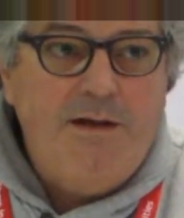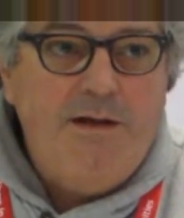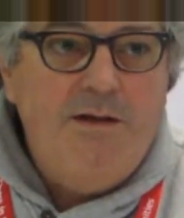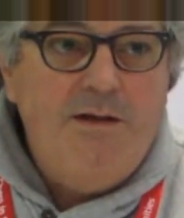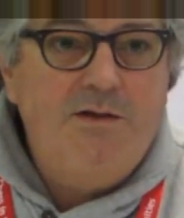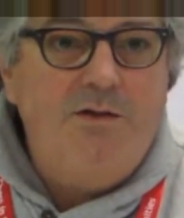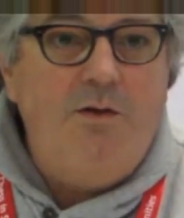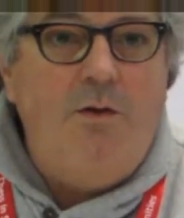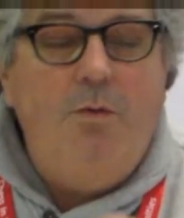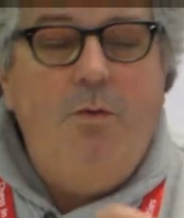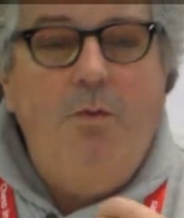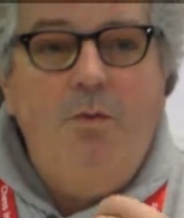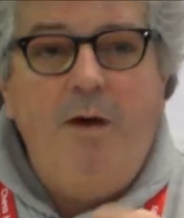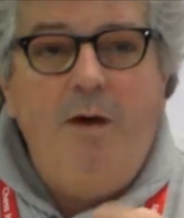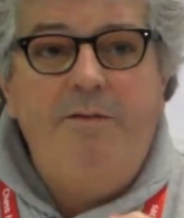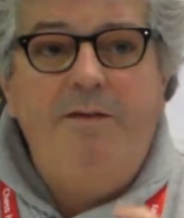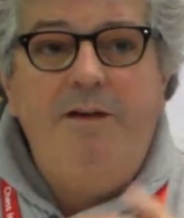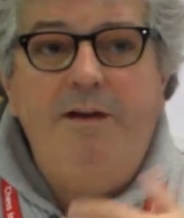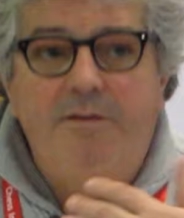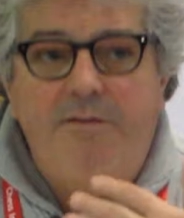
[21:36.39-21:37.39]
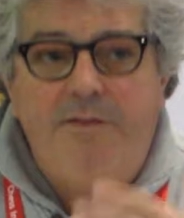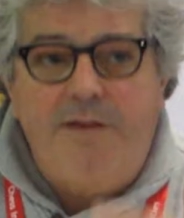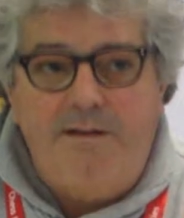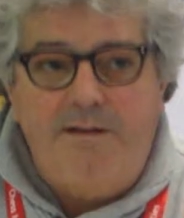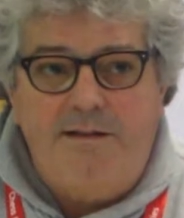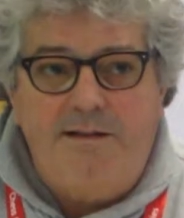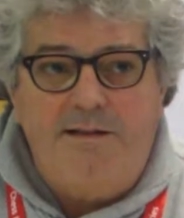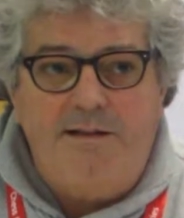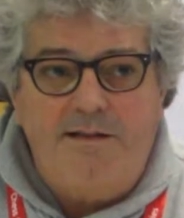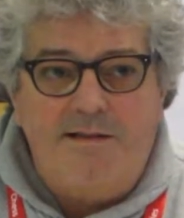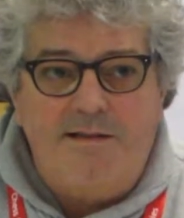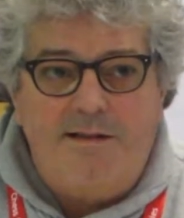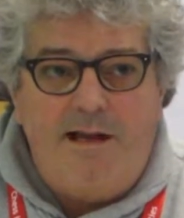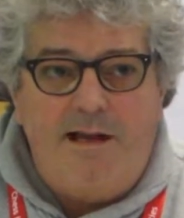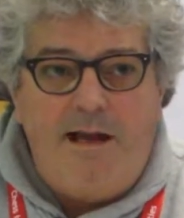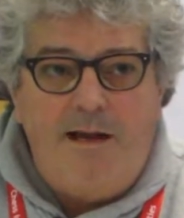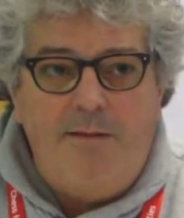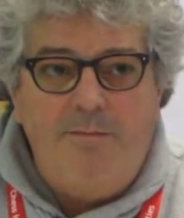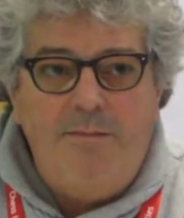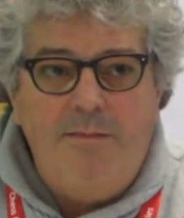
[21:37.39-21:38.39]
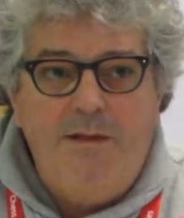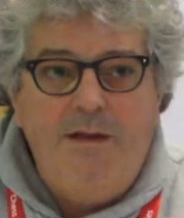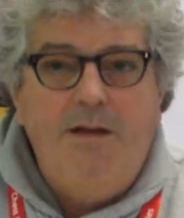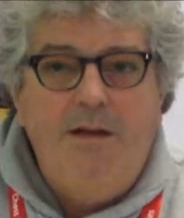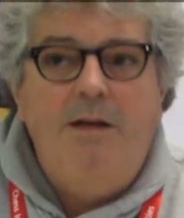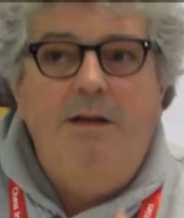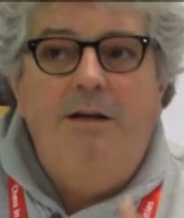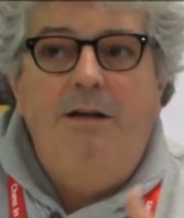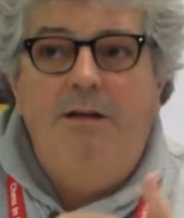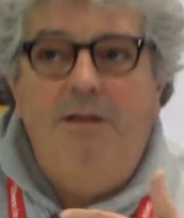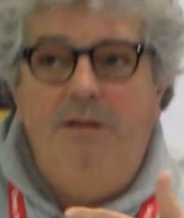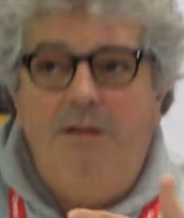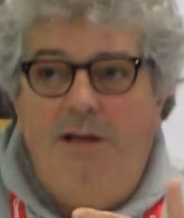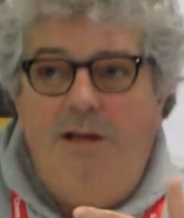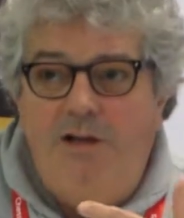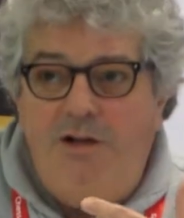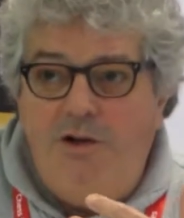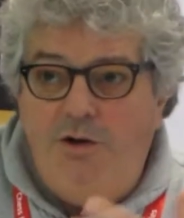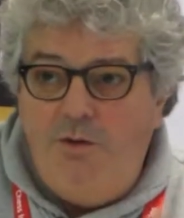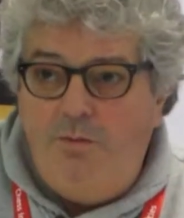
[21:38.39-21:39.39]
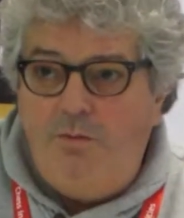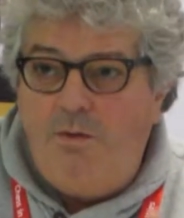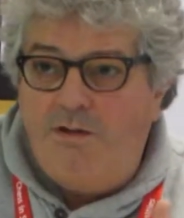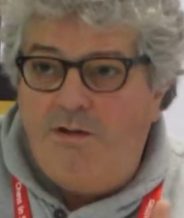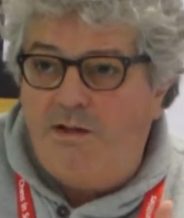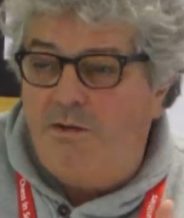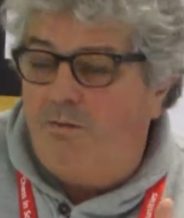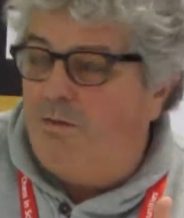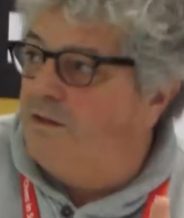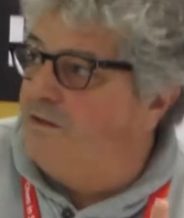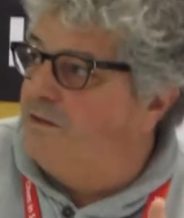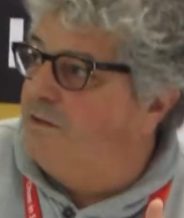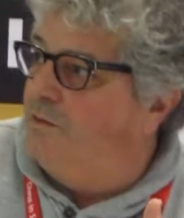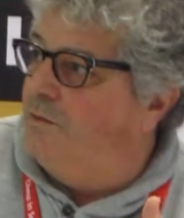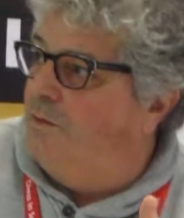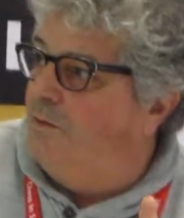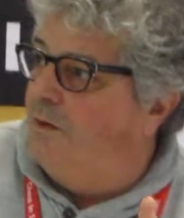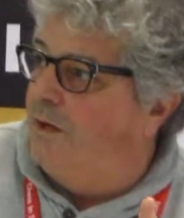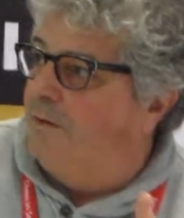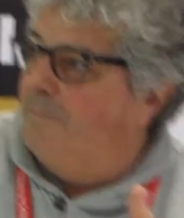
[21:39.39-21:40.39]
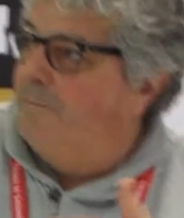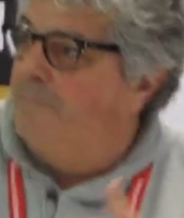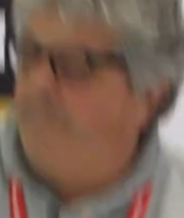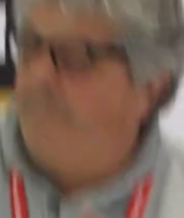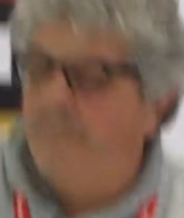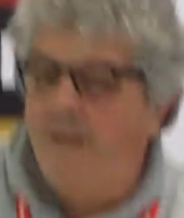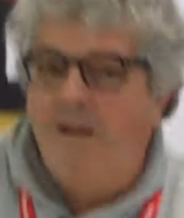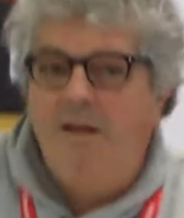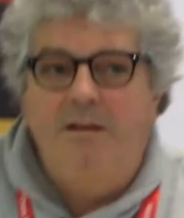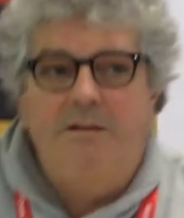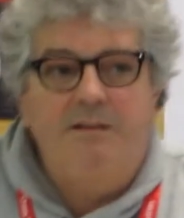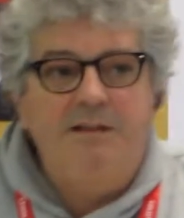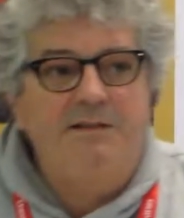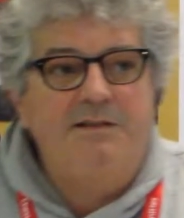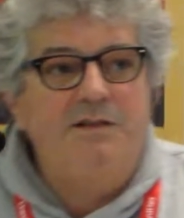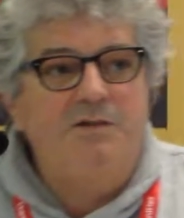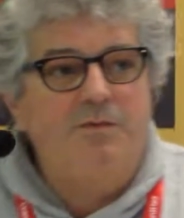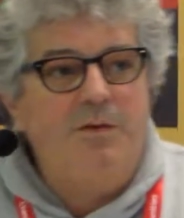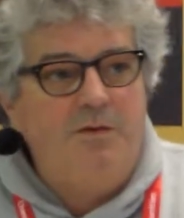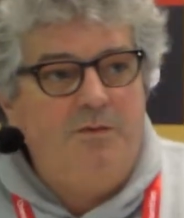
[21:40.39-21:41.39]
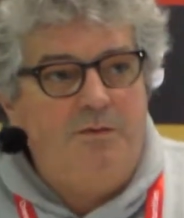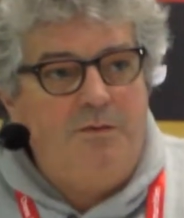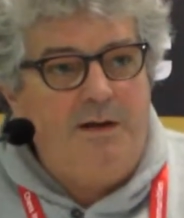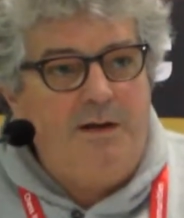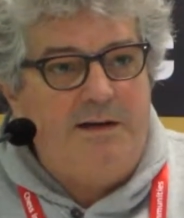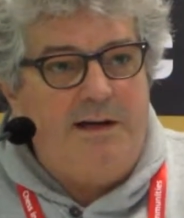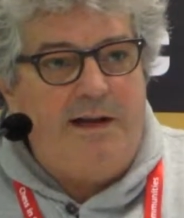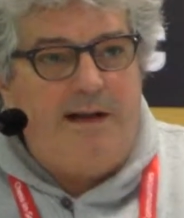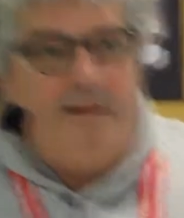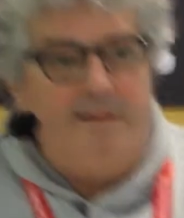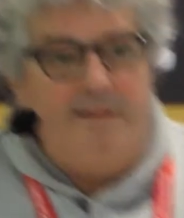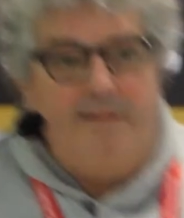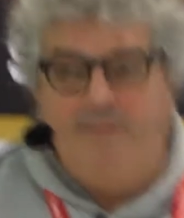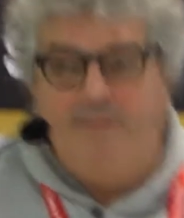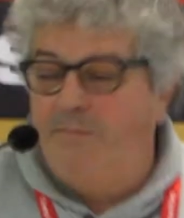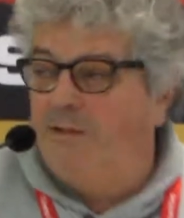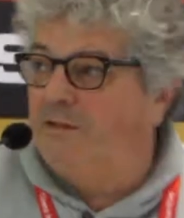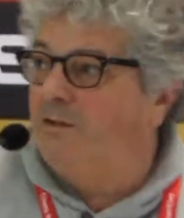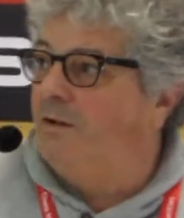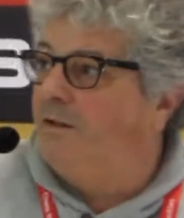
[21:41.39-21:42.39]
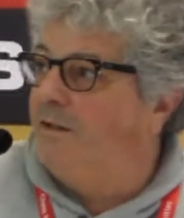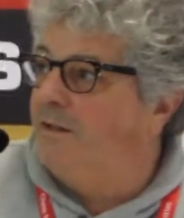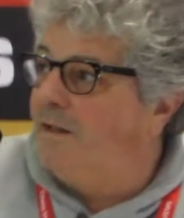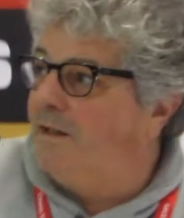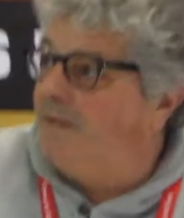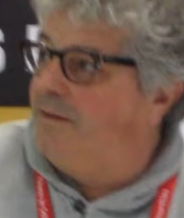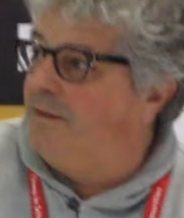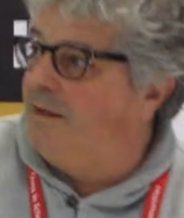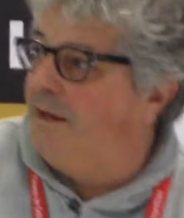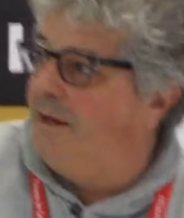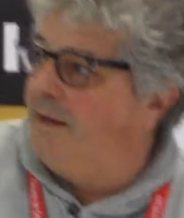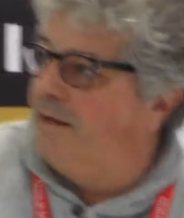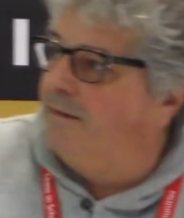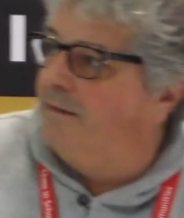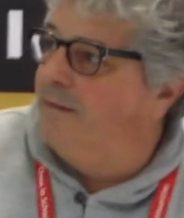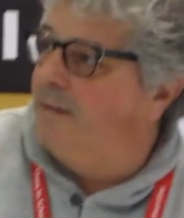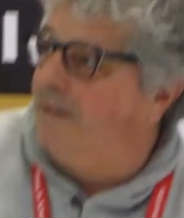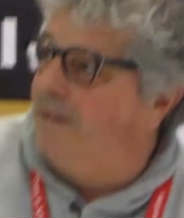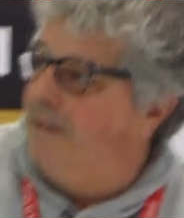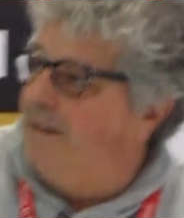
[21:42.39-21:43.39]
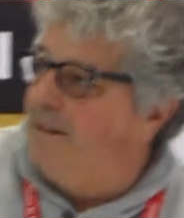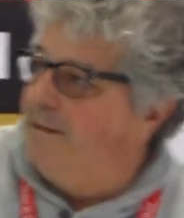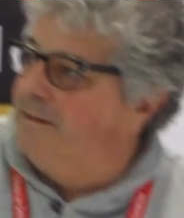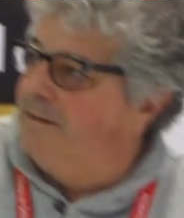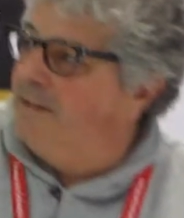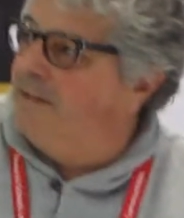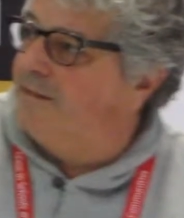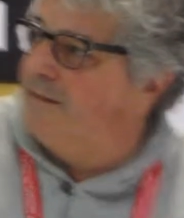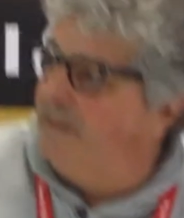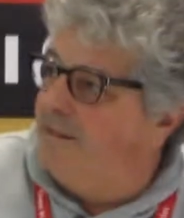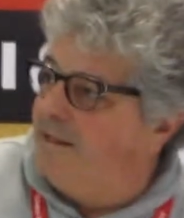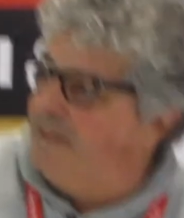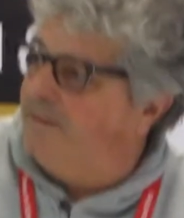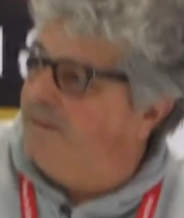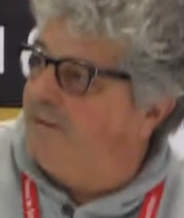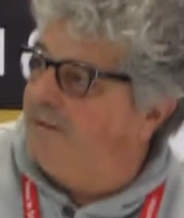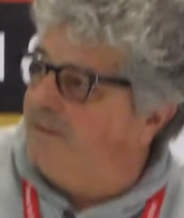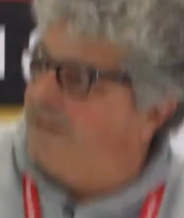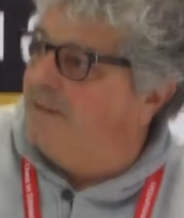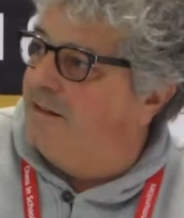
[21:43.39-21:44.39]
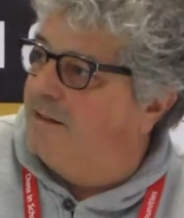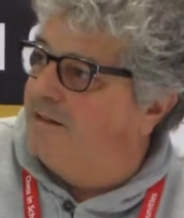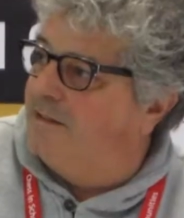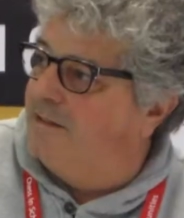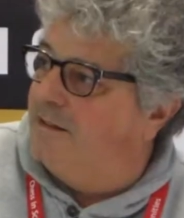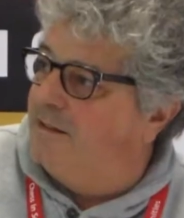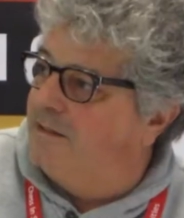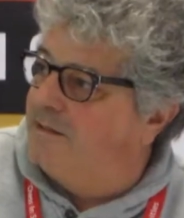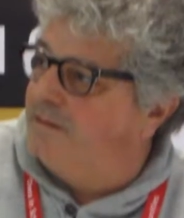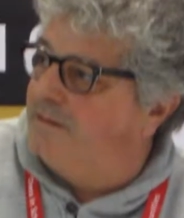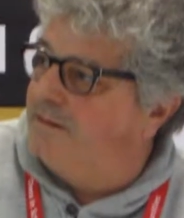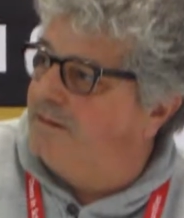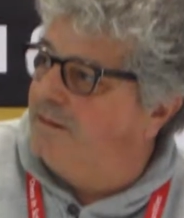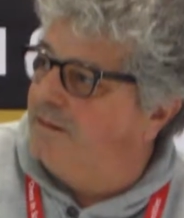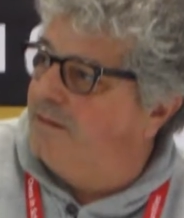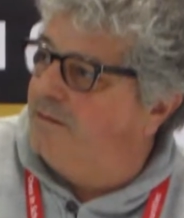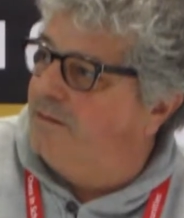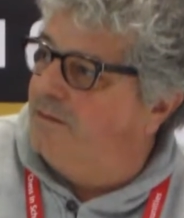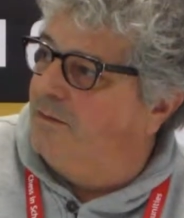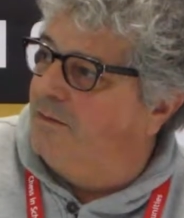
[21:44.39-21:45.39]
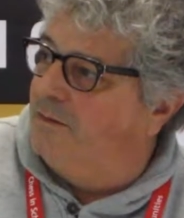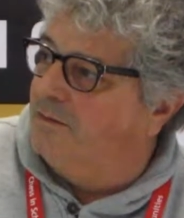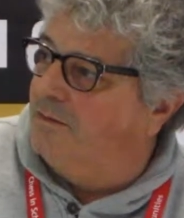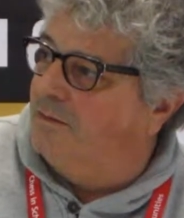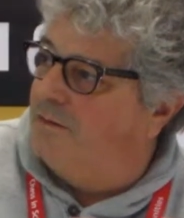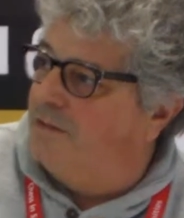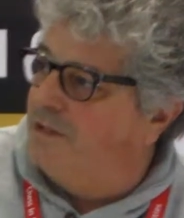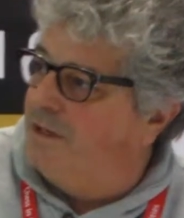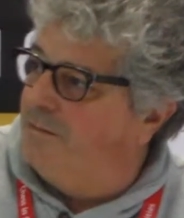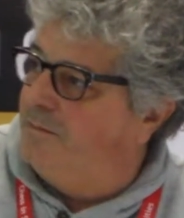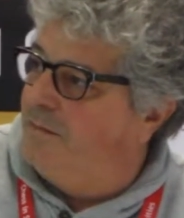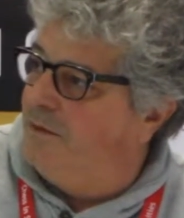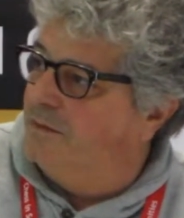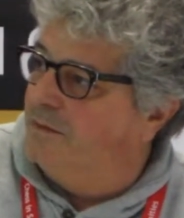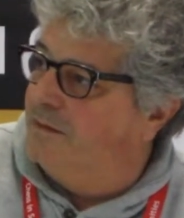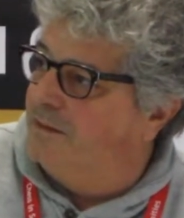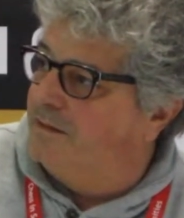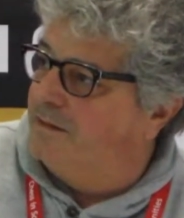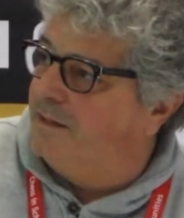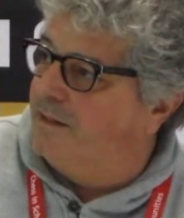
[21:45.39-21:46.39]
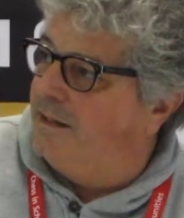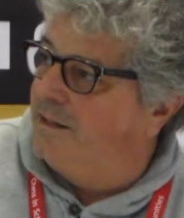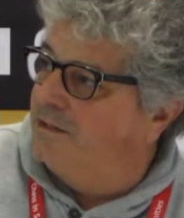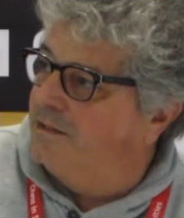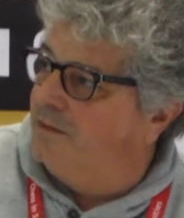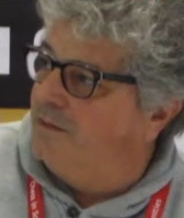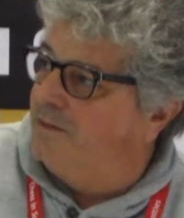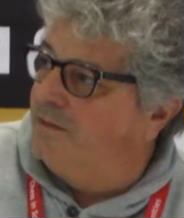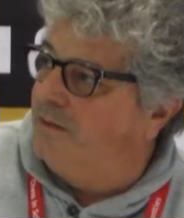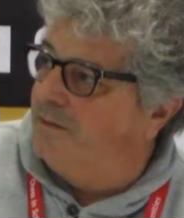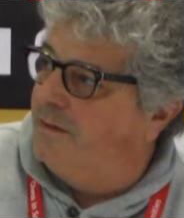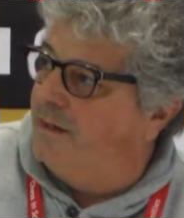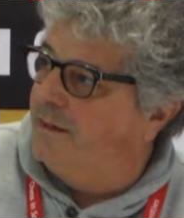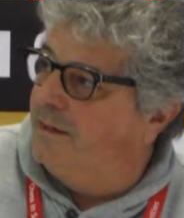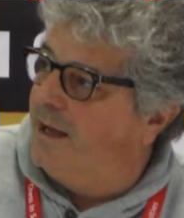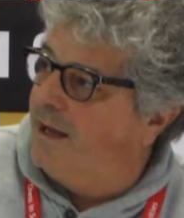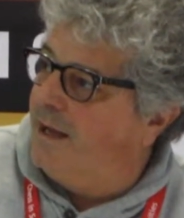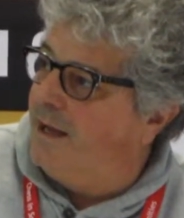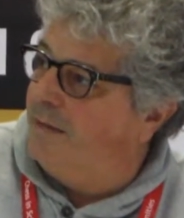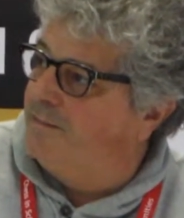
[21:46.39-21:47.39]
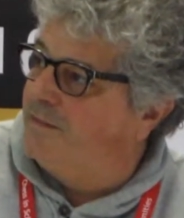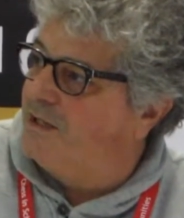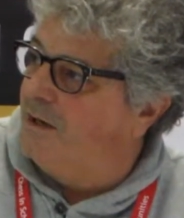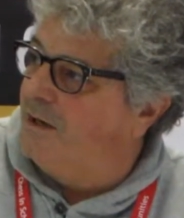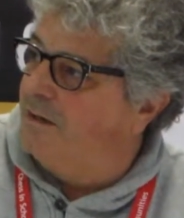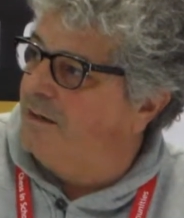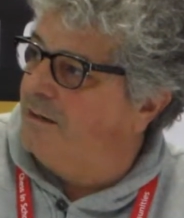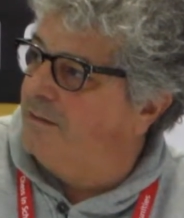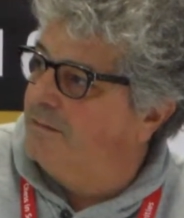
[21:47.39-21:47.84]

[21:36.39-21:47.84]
So whoever invented this game, he knew what he was doing. This is on one hand. But on another hand, there's another thing that is, I don't know how to jump all this that I showed already. I'm sorry.